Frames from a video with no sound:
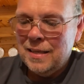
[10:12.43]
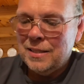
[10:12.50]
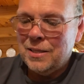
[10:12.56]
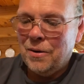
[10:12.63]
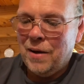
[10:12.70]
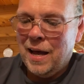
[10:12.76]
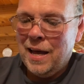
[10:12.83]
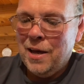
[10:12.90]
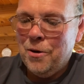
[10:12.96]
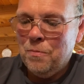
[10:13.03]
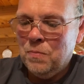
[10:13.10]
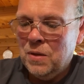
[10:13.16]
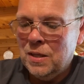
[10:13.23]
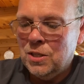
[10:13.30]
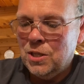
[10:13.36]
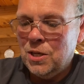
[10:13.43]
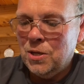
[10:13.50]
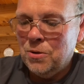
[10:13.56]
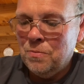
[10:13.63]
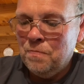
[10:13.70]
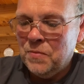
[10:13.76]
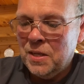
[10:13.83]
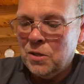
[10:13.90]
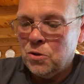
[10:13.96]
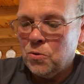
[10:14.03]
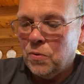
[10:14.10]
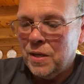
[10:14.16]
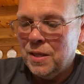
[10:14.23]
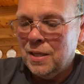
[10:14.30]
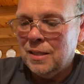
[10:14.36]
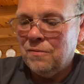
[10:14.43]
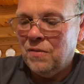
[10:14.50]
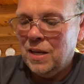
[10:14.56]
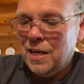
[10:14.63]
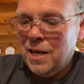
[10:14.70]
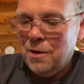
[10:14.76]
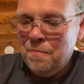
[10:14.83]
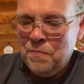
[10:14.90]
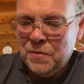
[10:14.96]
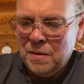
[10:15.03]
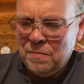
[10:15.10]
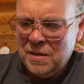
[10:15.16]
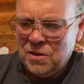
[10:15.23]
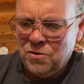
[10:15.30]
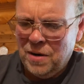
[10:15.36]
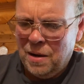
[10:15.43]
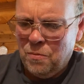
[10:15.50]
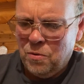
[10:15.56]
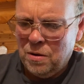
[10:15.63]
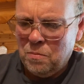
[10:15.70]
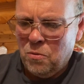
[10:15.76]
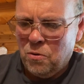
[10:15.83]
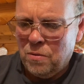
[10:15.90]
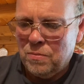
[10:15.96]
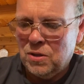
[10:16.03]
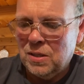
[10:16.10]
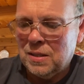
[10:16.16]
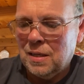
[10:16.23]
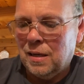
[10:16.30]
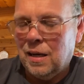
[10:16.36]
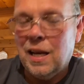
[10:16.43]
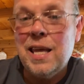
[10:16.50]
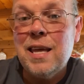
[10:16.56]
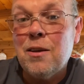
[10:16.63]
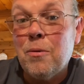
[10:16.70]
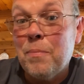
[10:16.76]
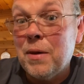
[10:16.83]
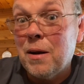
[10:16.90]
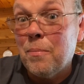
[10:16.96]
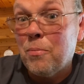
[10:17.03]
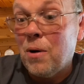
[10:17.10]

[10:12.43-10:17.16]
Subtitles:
So I hope that you enjoyed this video. I'm going to try one little bit of